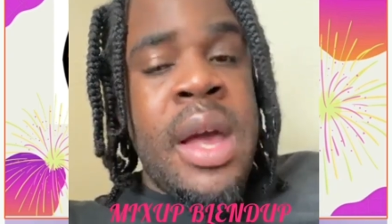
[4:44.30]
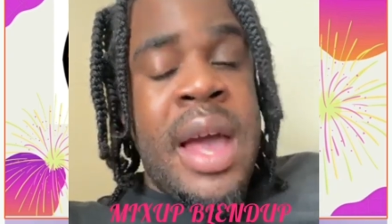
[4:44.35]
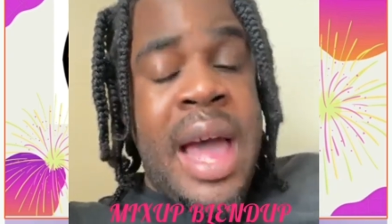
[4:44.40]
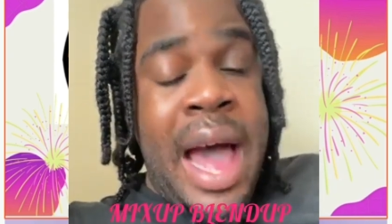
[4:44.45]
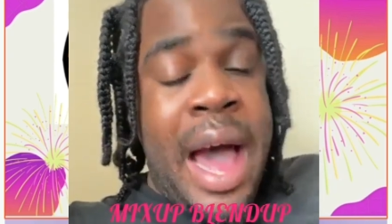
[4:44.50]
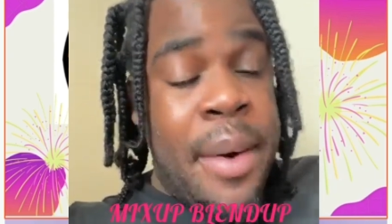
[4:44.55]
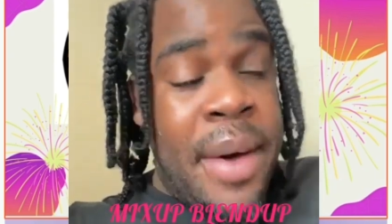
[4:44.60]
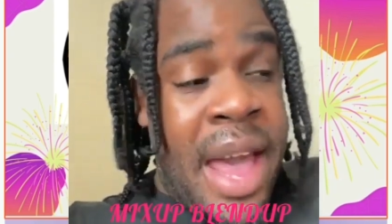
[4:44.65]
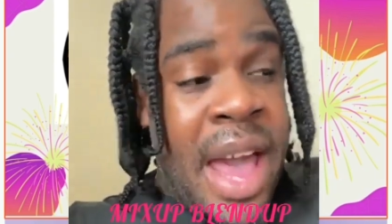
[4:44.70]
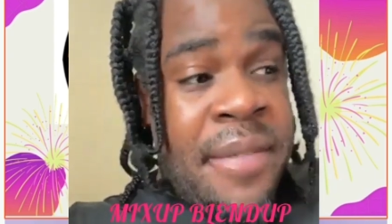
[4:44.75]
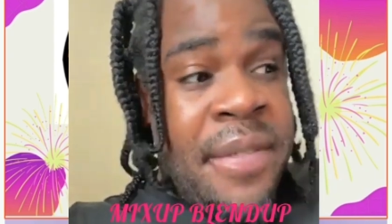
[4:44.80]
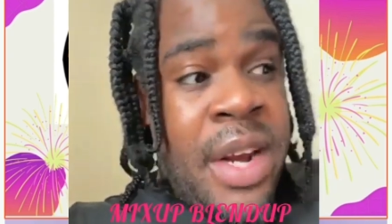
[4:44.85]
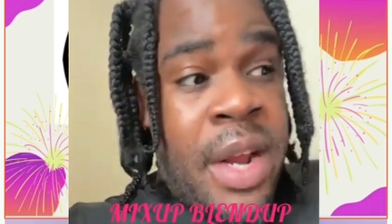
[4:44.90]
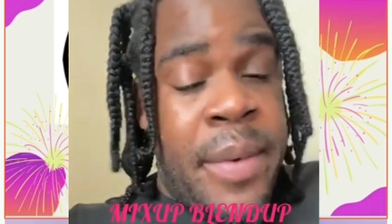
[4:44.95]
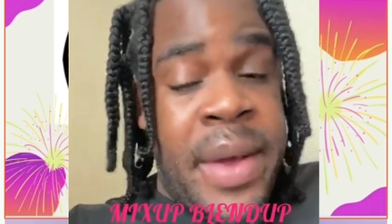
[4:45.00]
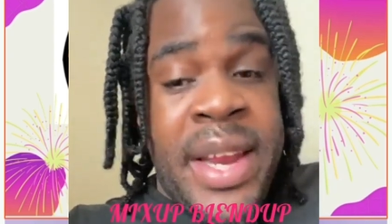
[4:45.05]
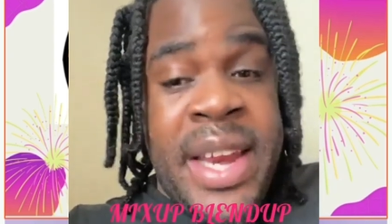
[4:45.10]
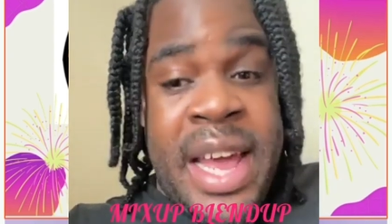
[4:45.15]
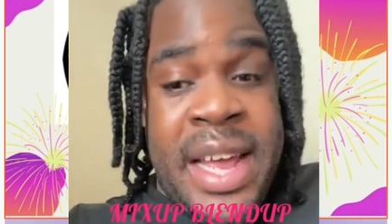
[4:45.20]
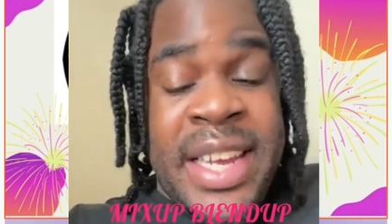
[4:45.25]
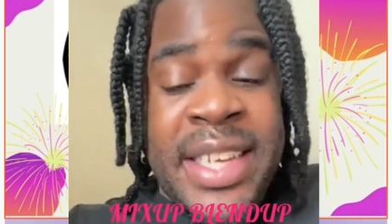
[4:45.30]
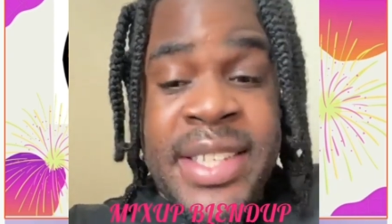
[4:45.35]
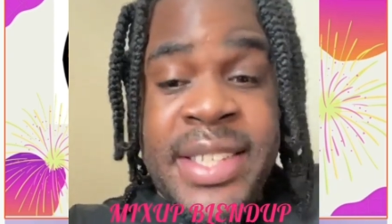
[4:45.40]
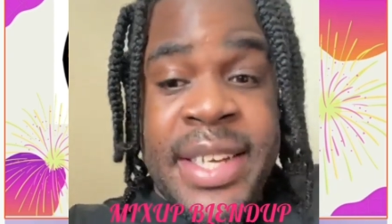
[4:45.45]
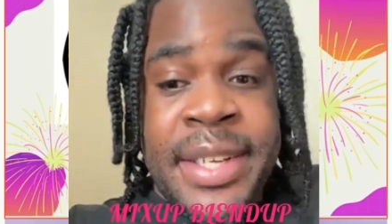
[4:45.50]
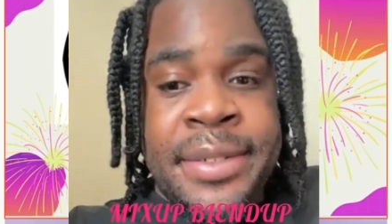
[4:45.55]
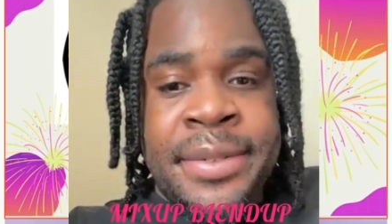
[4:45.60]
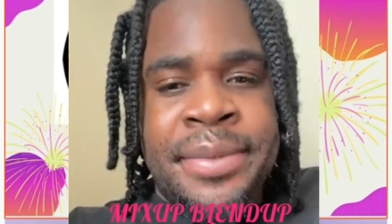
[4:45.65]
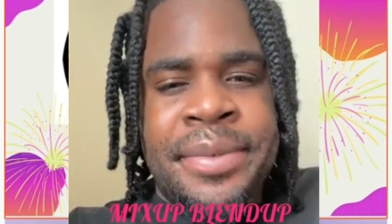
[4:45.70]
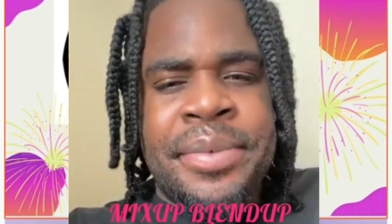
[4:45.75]
However, Lorraine,
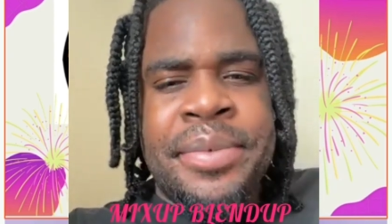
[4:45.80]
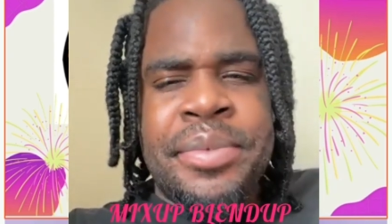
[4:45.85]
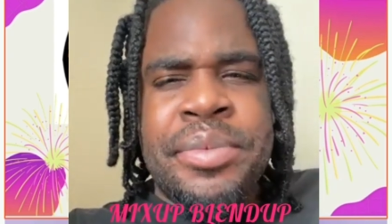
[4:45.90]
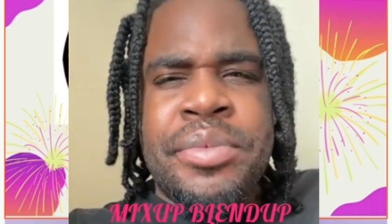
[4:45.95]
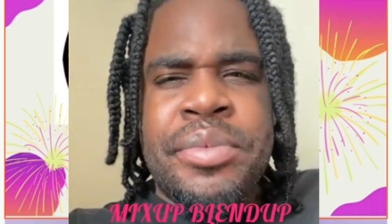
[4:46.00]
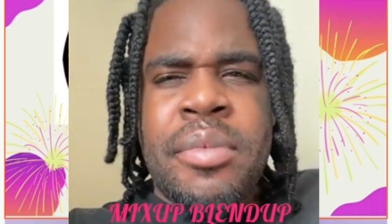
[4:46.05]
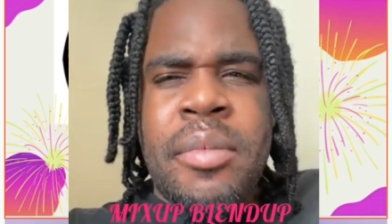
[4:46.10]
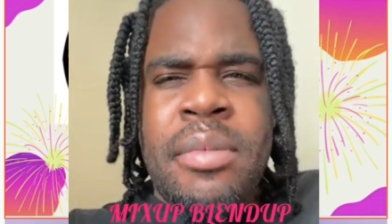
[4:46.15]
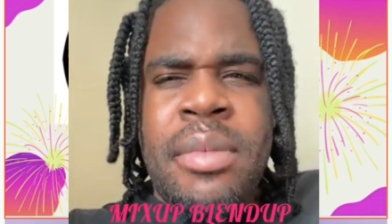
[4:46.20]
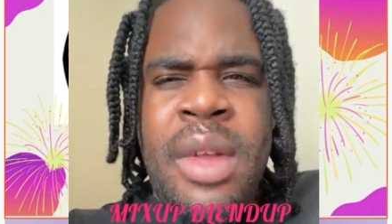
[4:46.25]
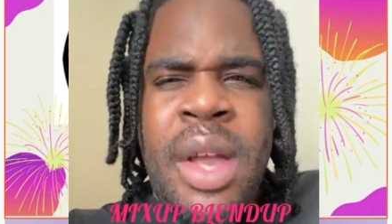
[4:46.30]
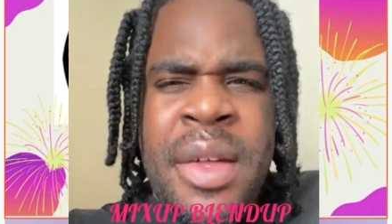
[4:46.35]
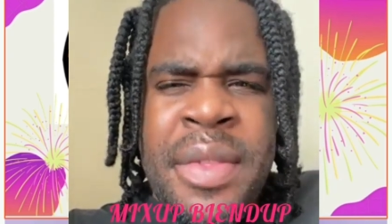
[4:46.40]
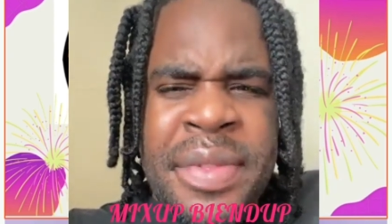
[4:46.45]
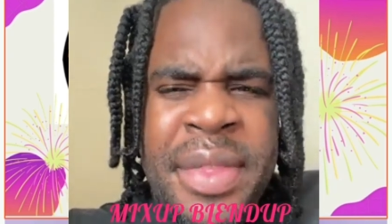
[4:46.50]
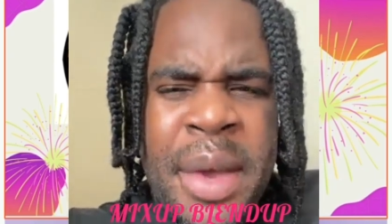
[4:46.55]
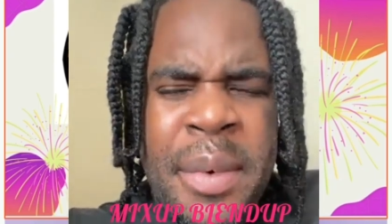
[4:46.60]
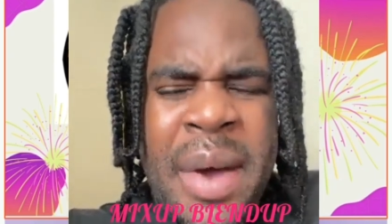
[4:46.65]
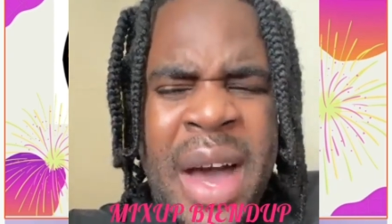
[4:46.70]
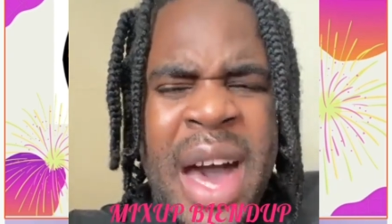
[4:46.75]
listen, there